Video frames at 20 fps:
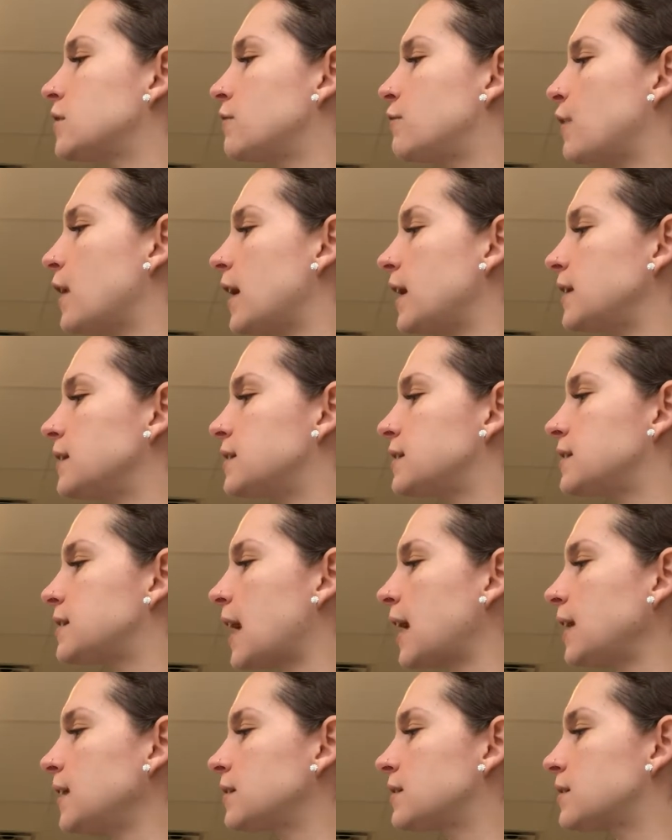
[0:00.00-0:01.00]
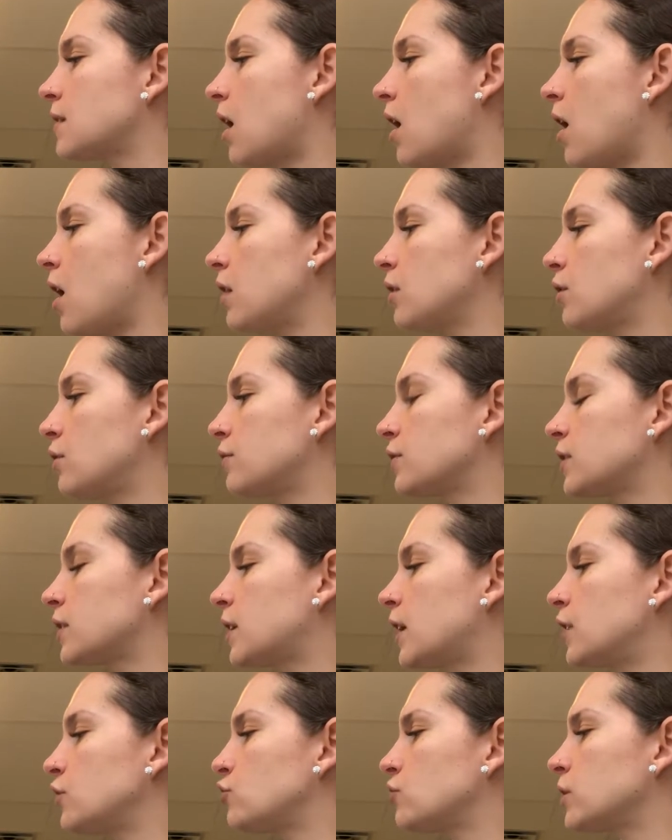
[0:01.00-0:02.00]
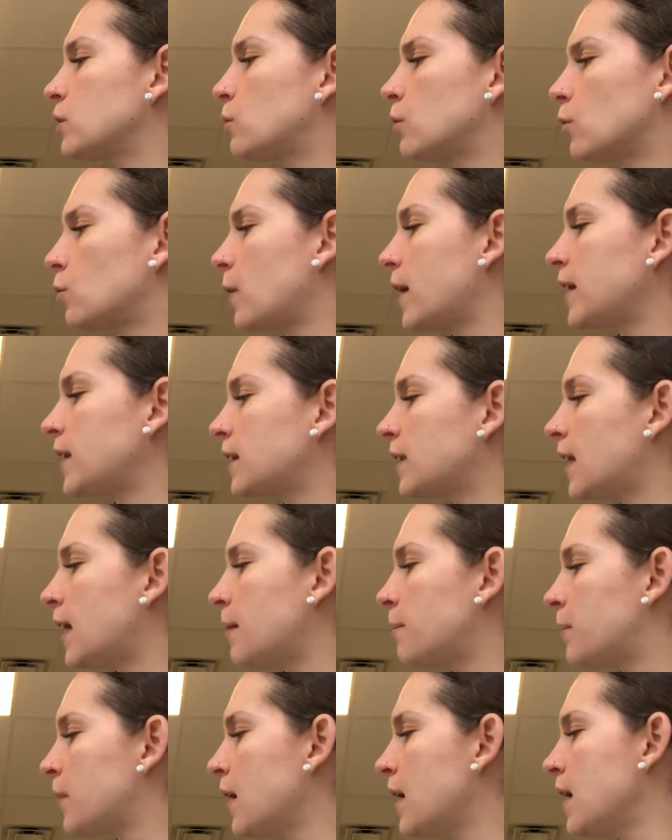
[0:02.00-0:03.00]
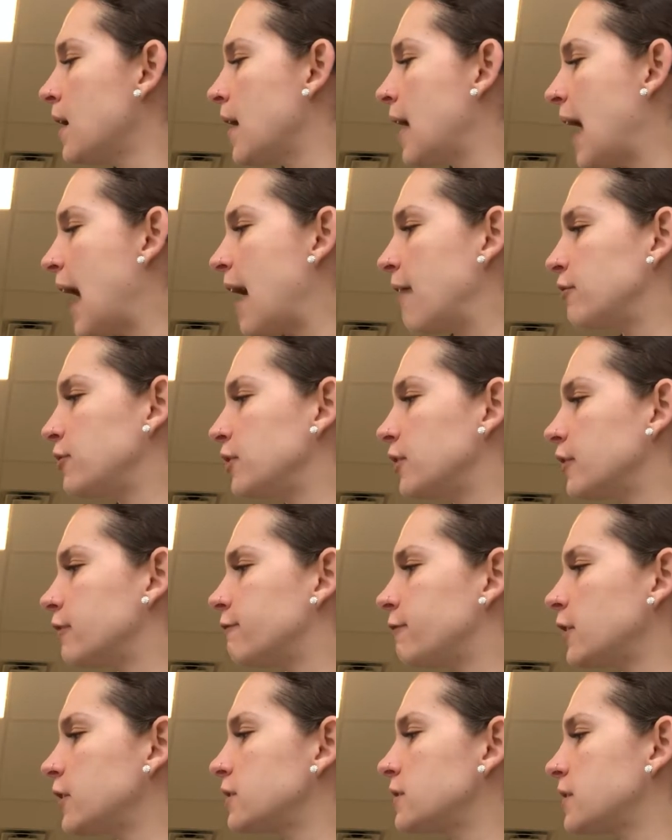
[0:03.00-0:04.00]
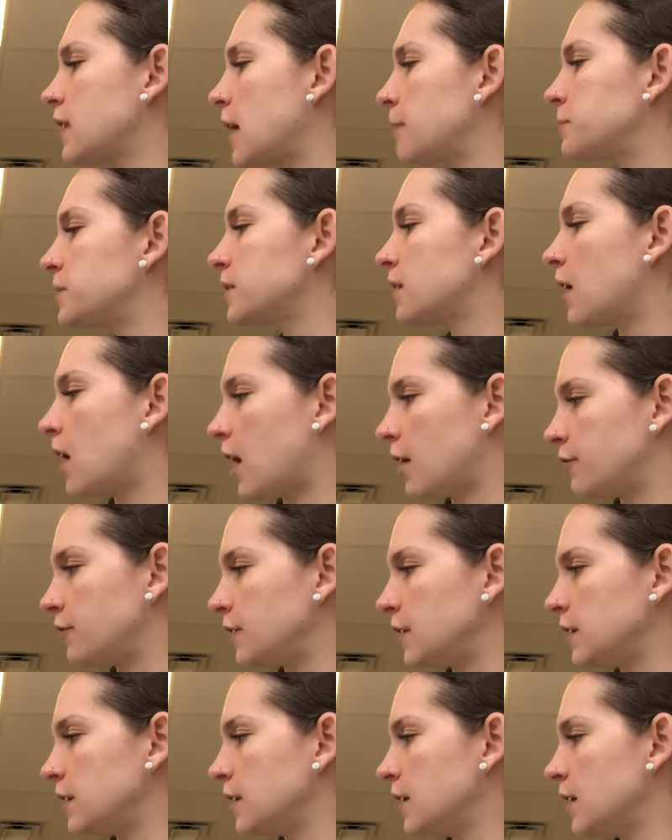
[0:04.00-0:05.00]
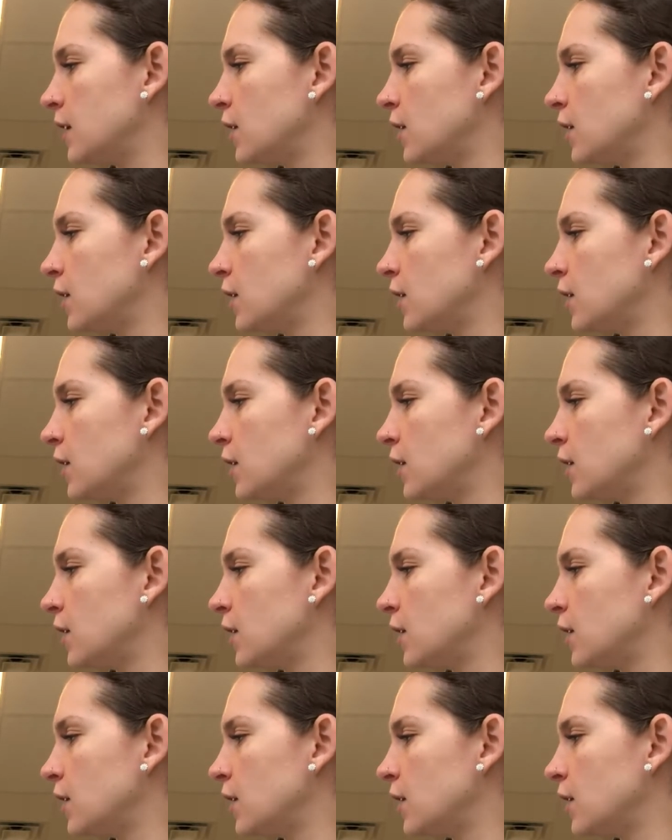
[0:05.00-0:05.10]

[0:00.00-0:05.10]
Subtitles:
of A. States all over the country were waking up, having their first cups of coffee,